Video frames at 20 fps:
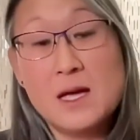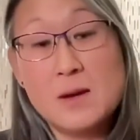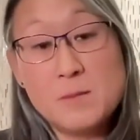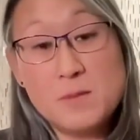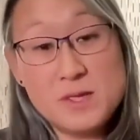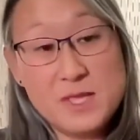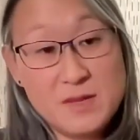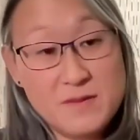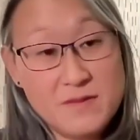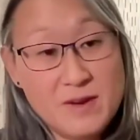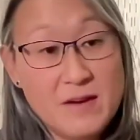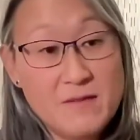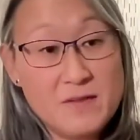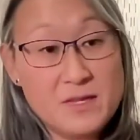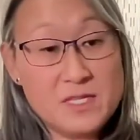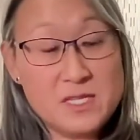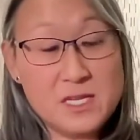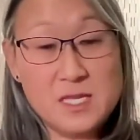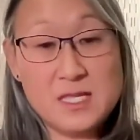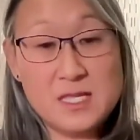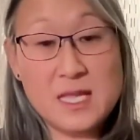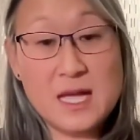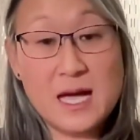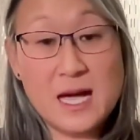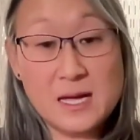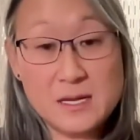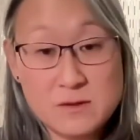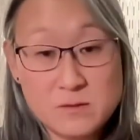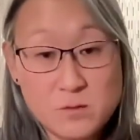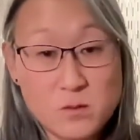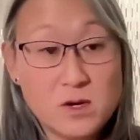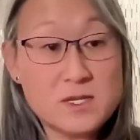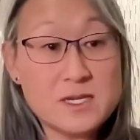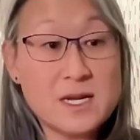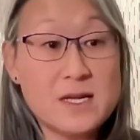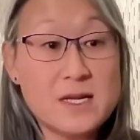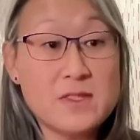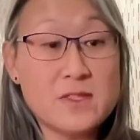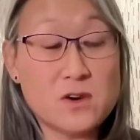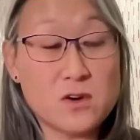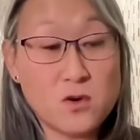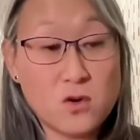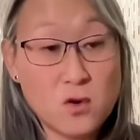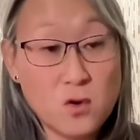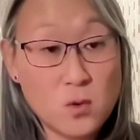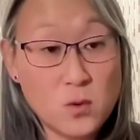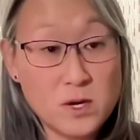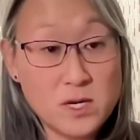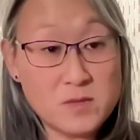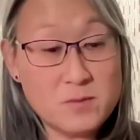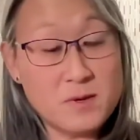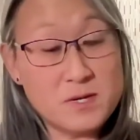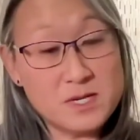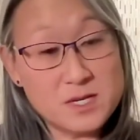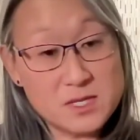but they've obviously not worked on their core as much.